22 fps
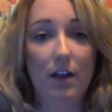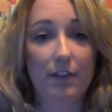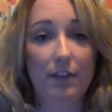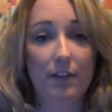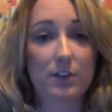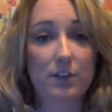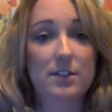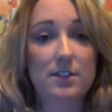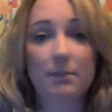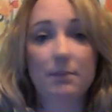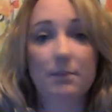
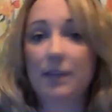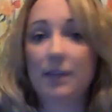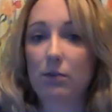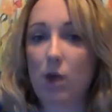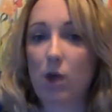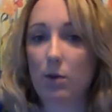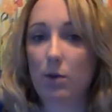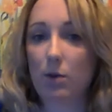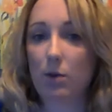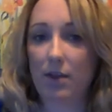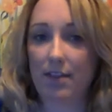there's something
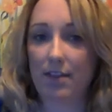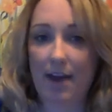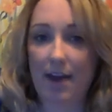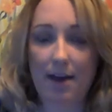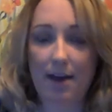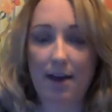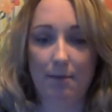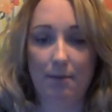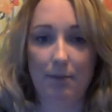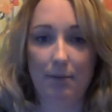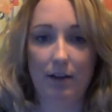wrong with
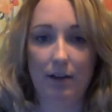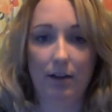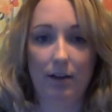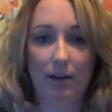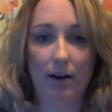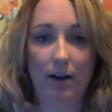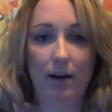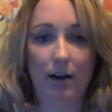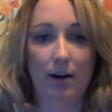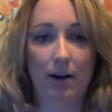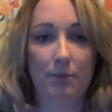them,
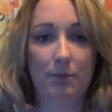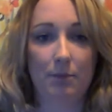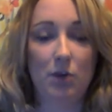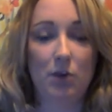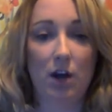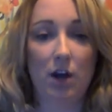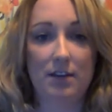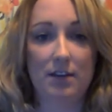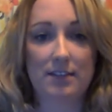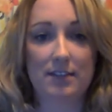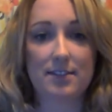
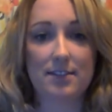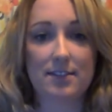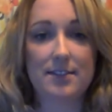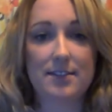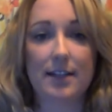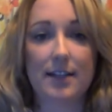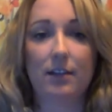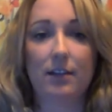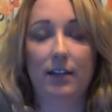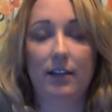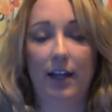not
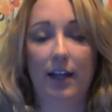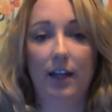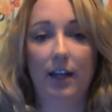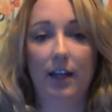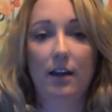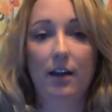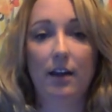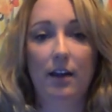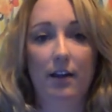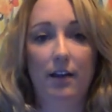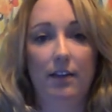necessarily
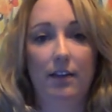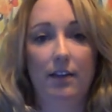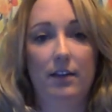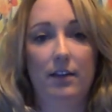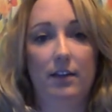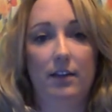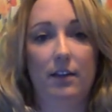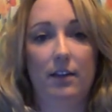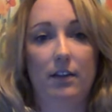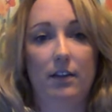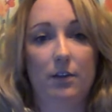
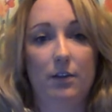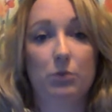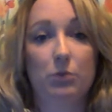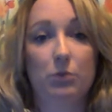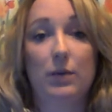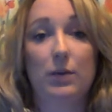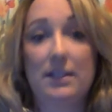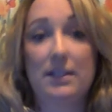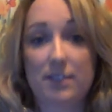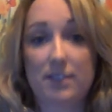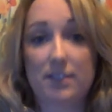the
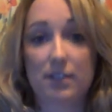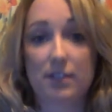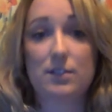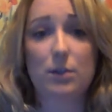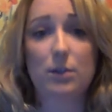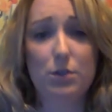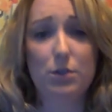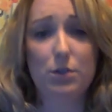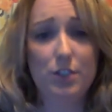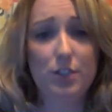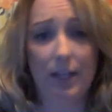risk
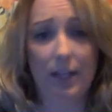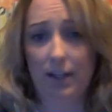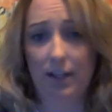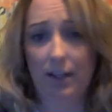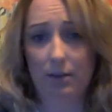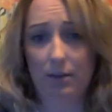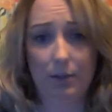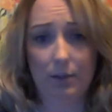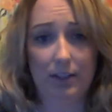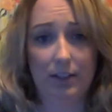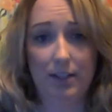
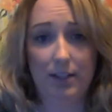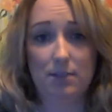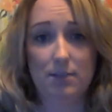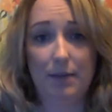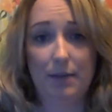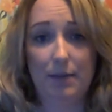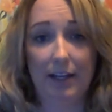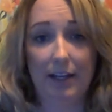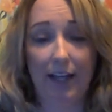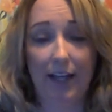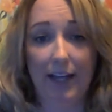associated with these
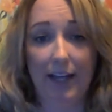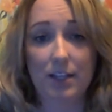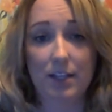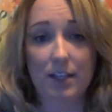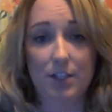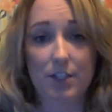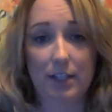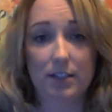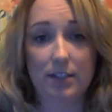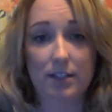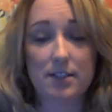
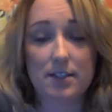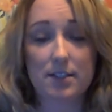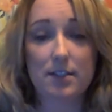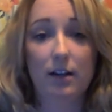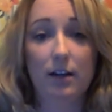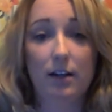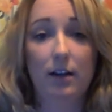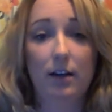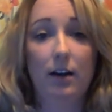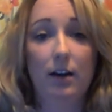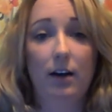medications.
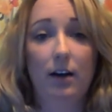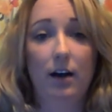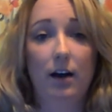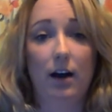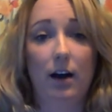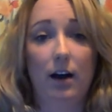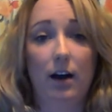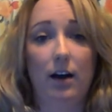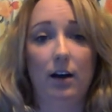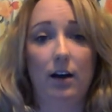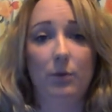
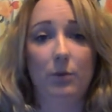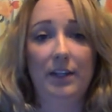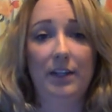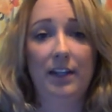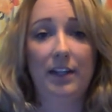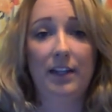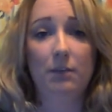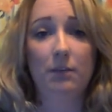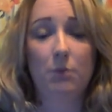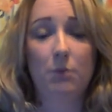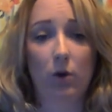We
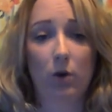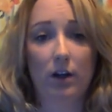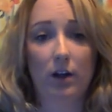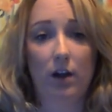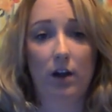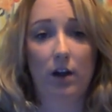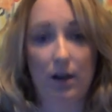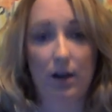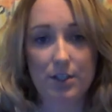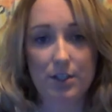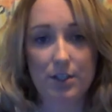need more
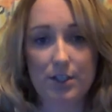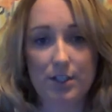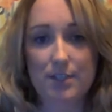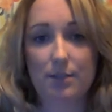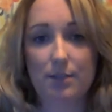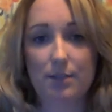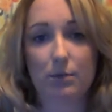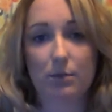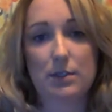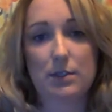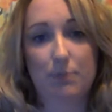cautious
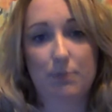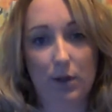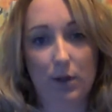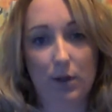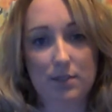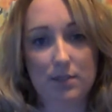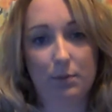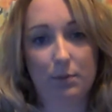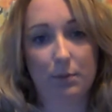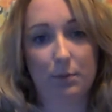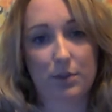and
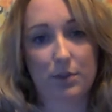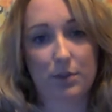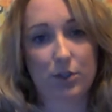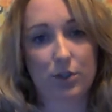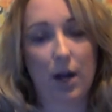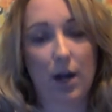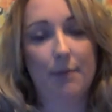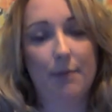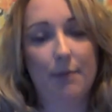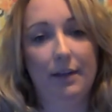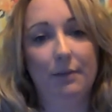responsible
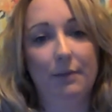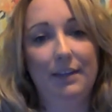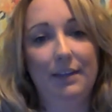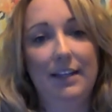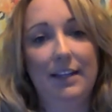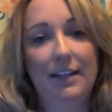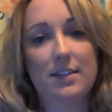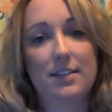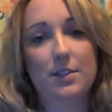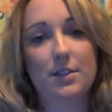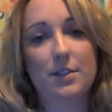prescribing. We
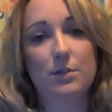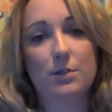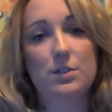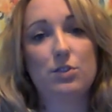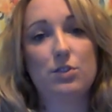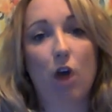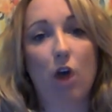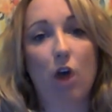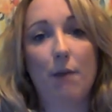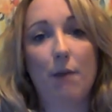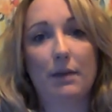need to
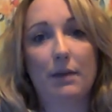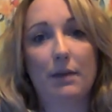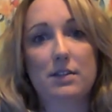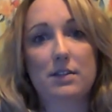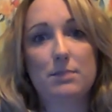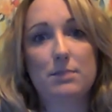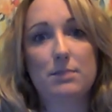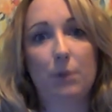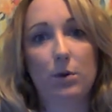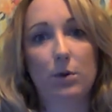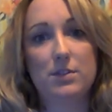stop
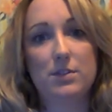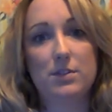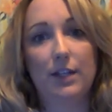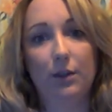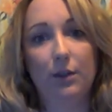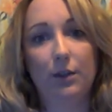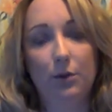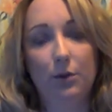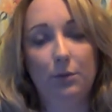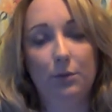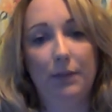
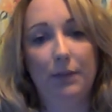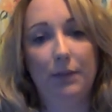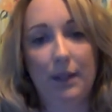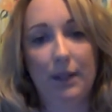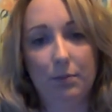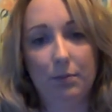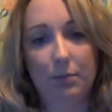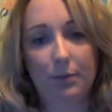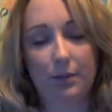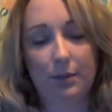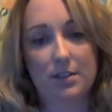exposing new
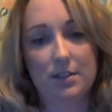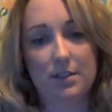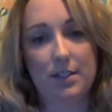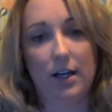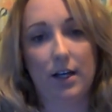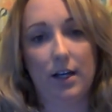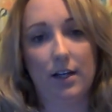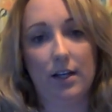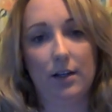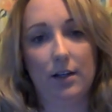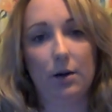people
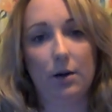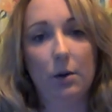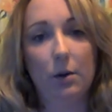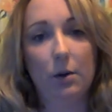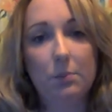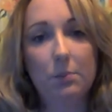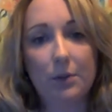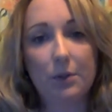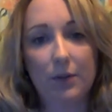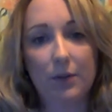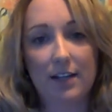to
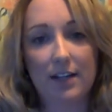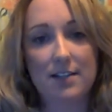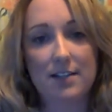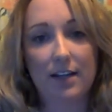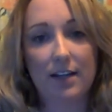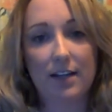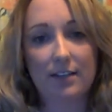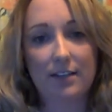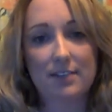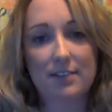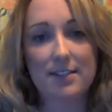opioids
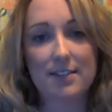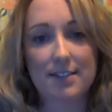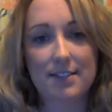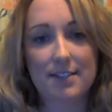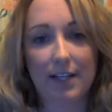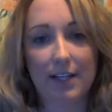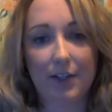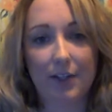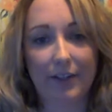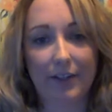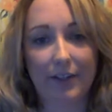
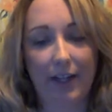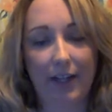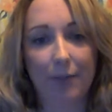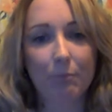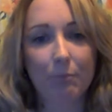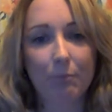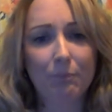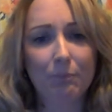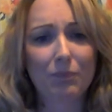unnecessarily.